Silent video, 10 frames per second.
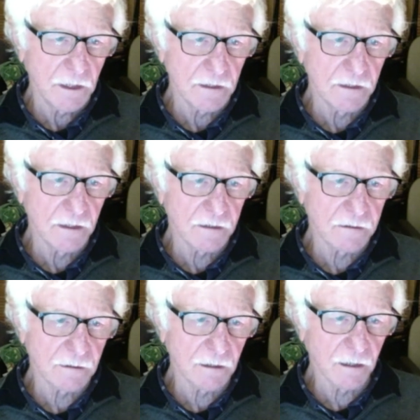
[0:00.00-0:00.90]
that
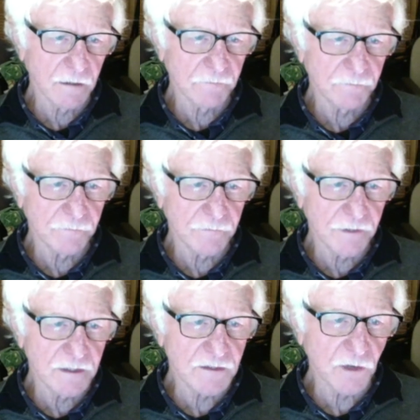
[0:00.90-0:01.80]

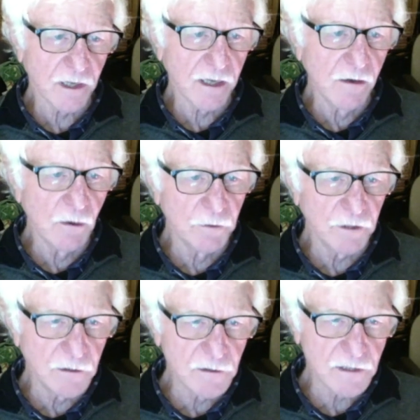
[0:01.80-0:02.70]
the Israeli lobby
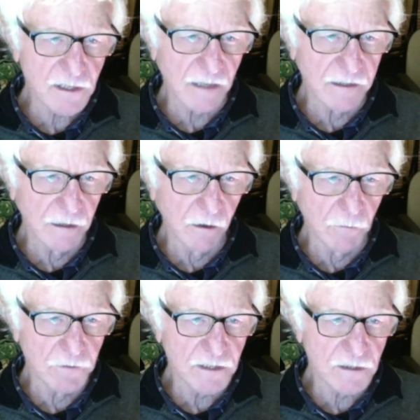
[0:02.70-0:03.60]
uses other
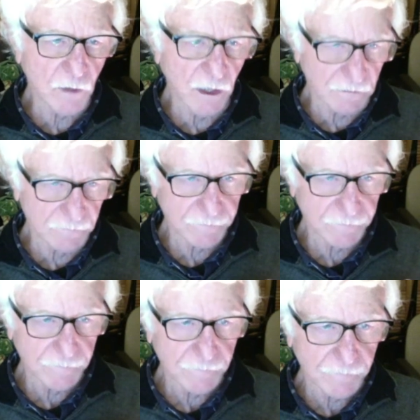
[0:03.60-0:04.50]
lobbies as well.
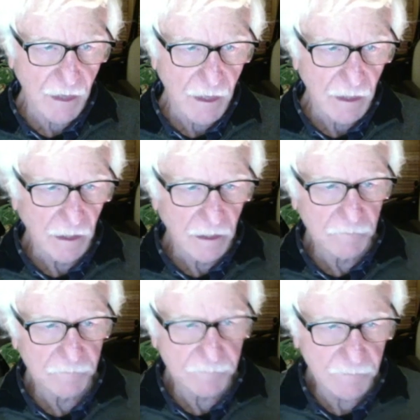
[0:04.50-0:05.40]

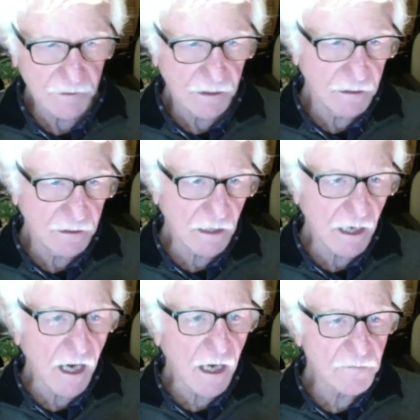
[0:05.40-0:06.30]
The
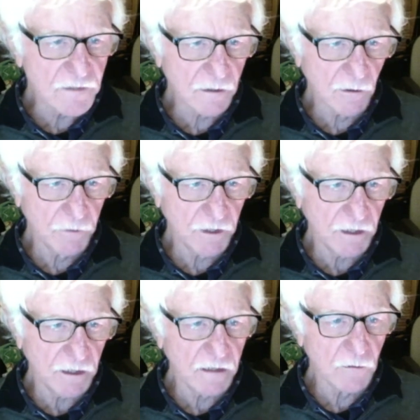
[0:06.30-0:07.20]
arms
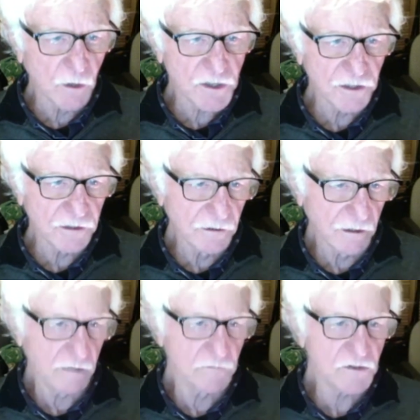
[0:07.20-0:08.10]
lobby in Washington,
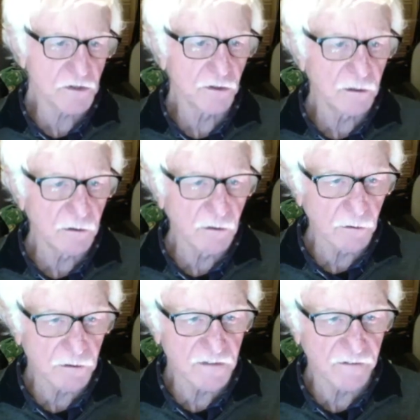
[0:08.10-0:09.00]
and I'm sure you know
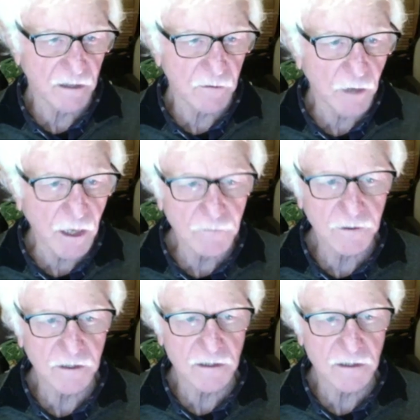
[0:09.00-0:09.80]
this very well because